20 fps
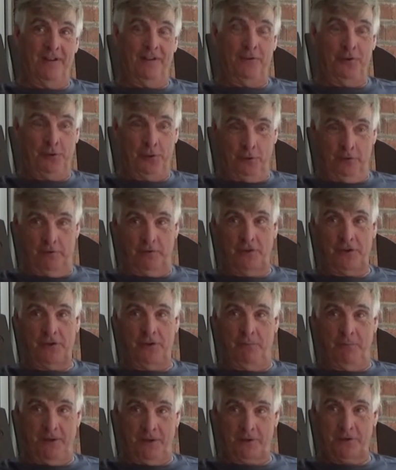the University of
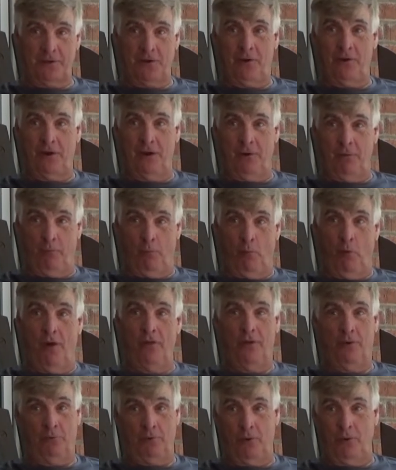Minnesota won
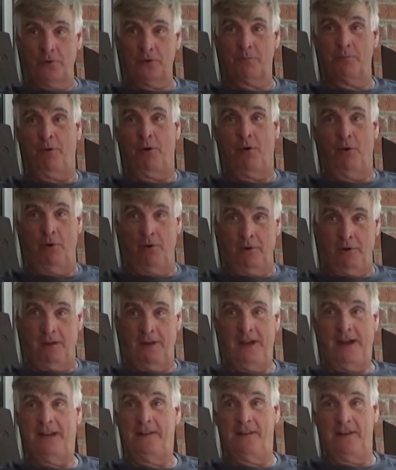the Rose Bowl
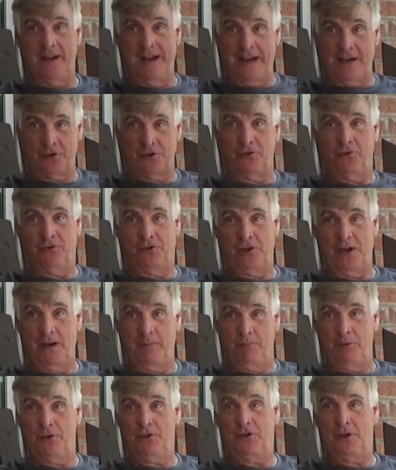and the national
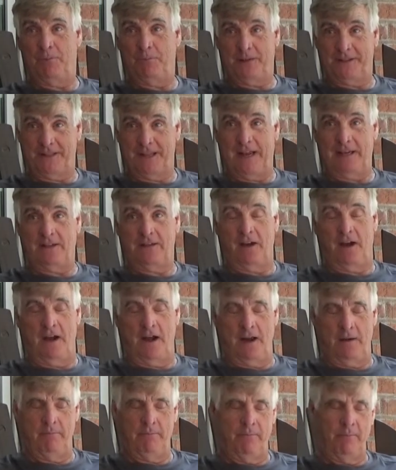championship oh, at wow. that
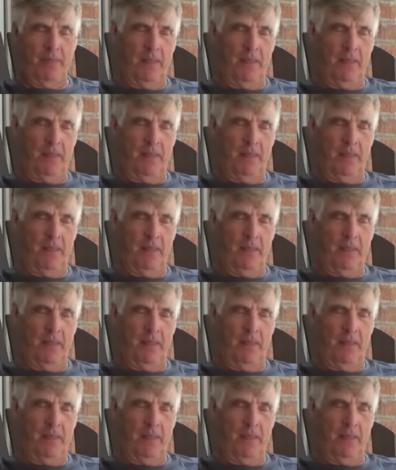time.